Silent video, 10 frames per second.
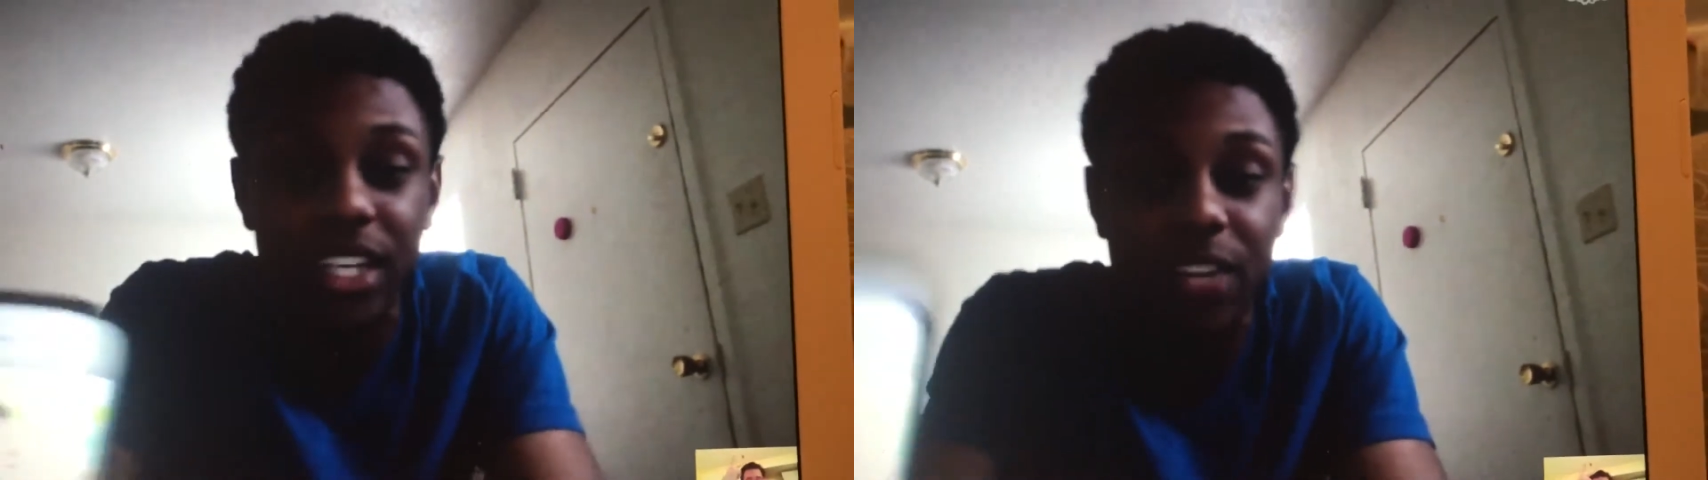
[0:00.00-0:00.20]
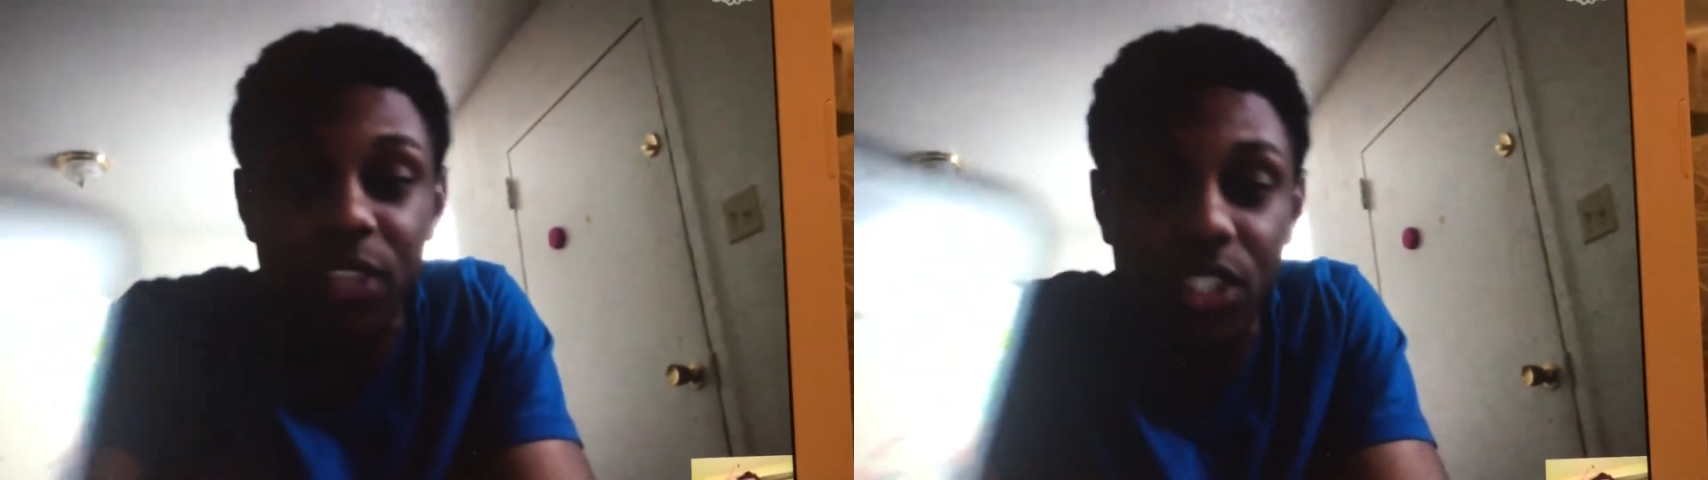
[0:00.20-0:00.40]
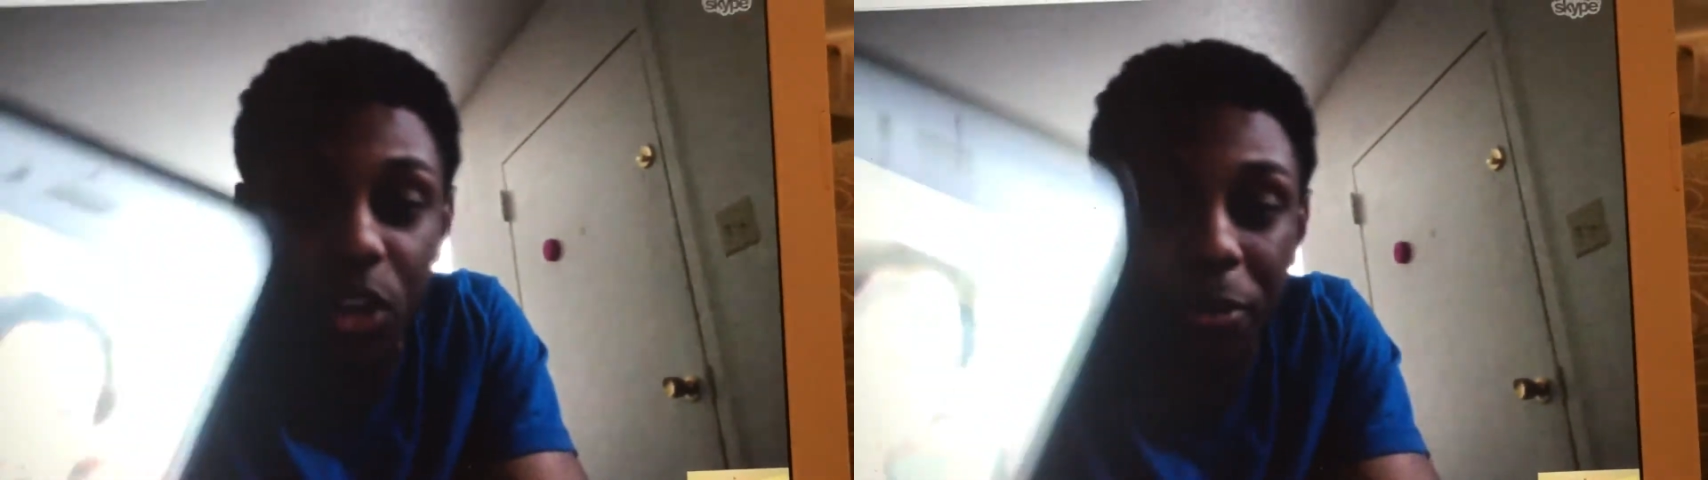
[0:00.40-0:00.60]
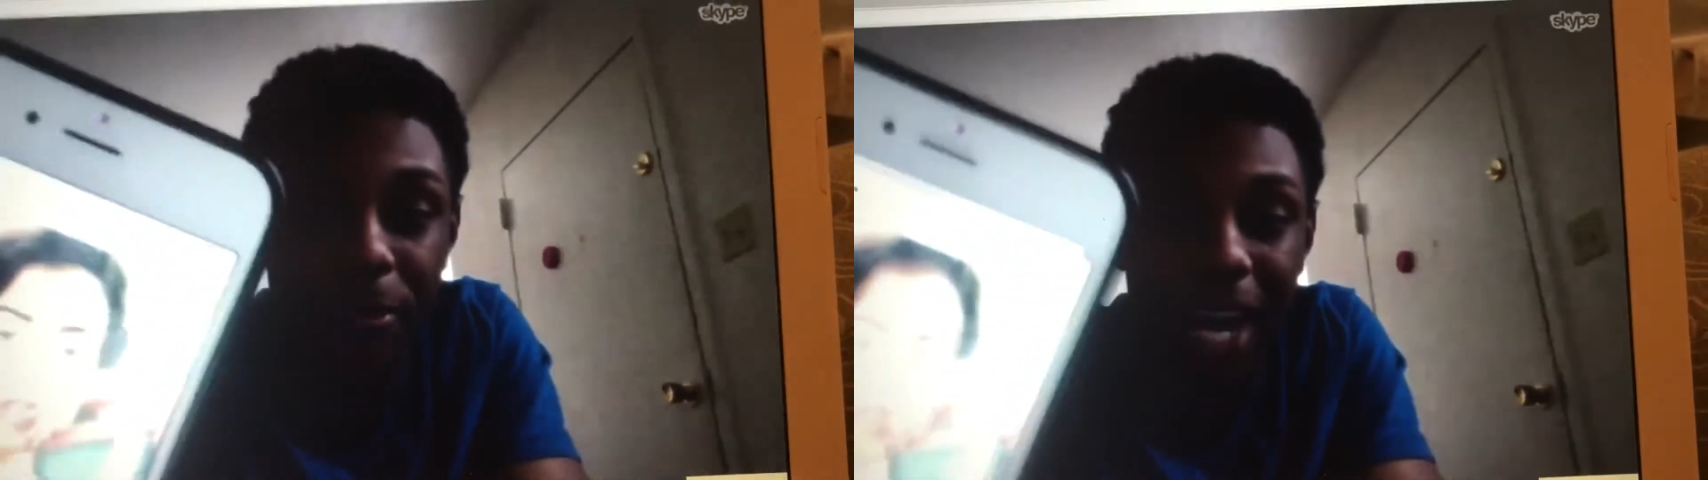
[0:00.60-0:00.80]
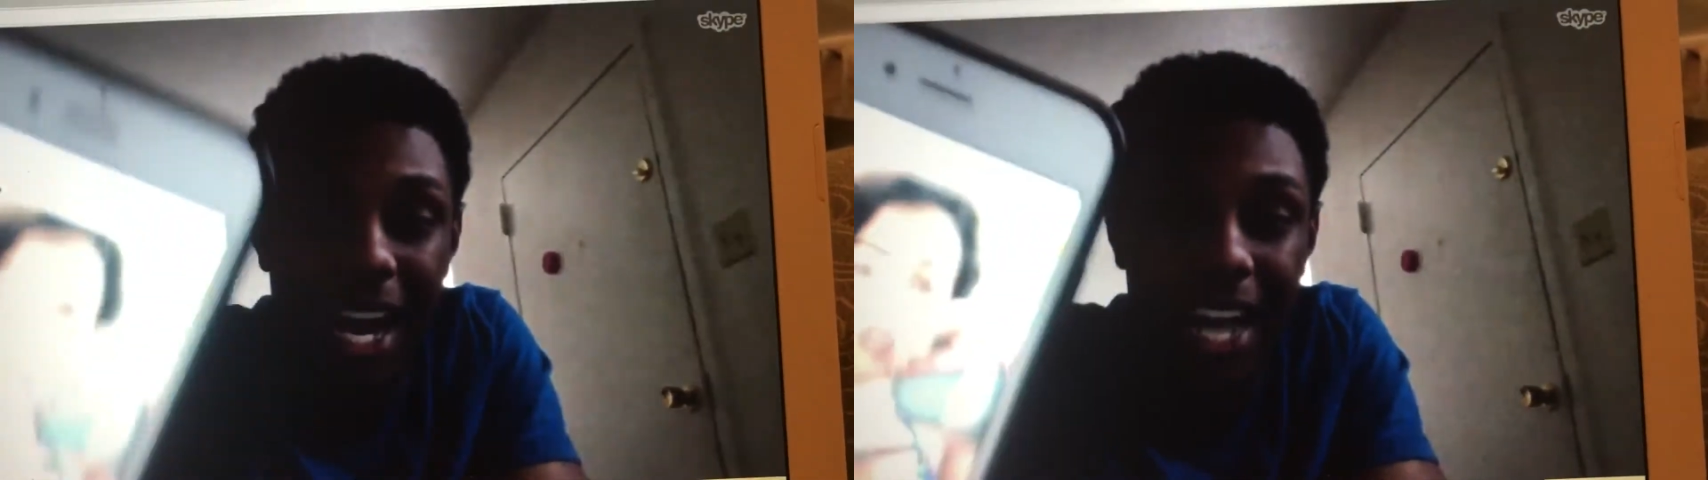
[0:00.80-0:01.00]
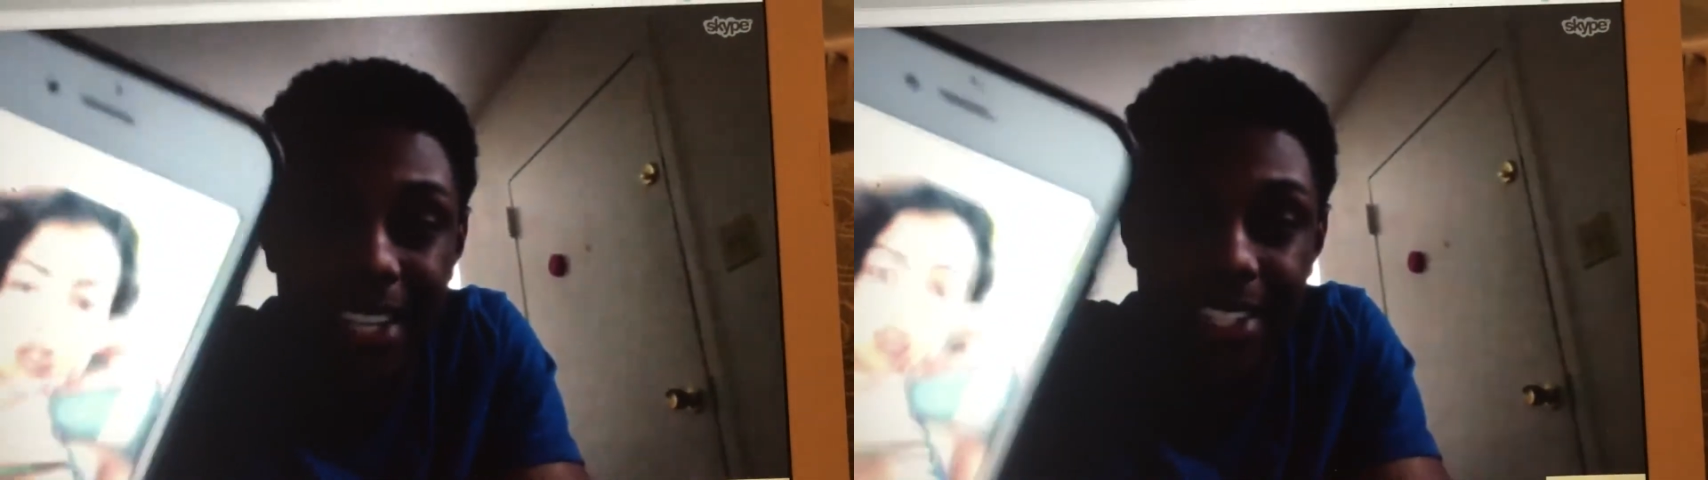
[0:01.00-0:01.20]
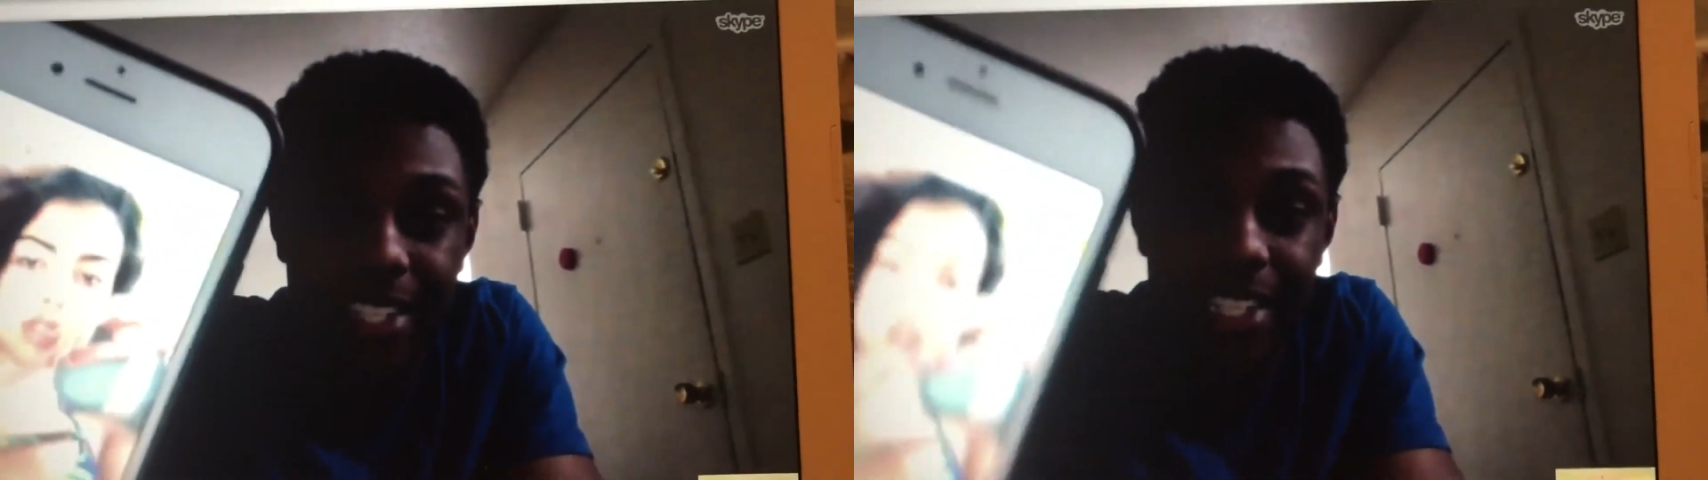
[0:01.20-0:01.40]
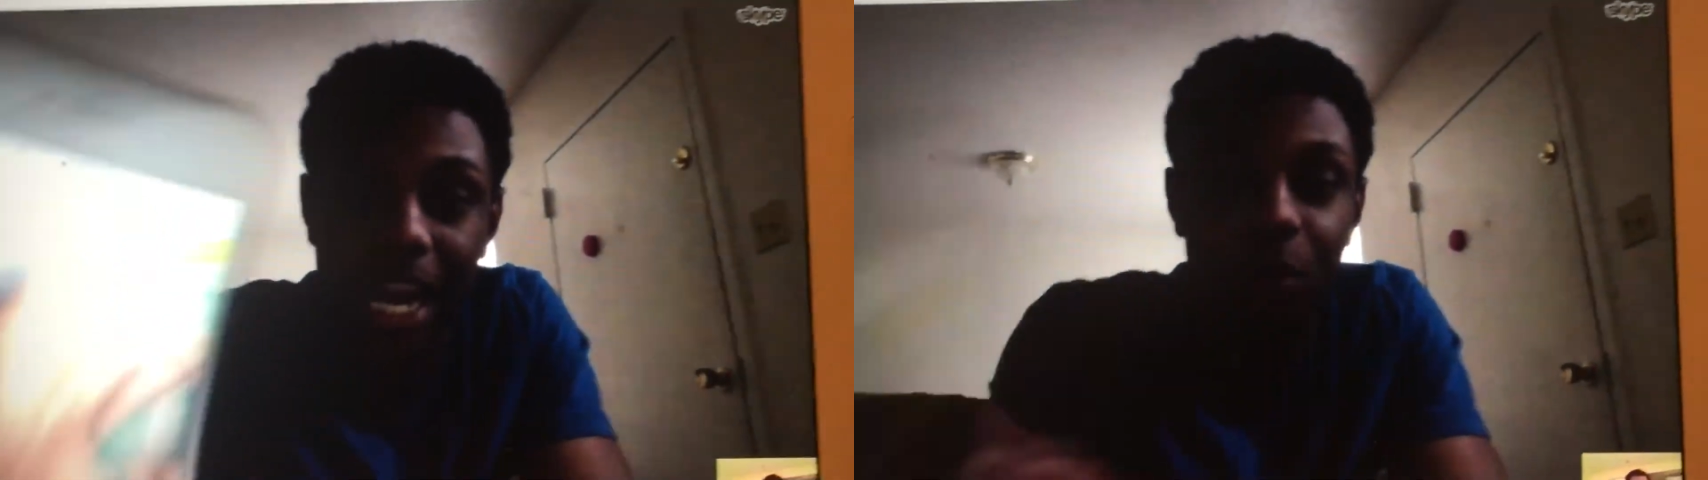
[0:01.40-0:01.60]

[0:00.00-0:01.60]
never shown me my ID and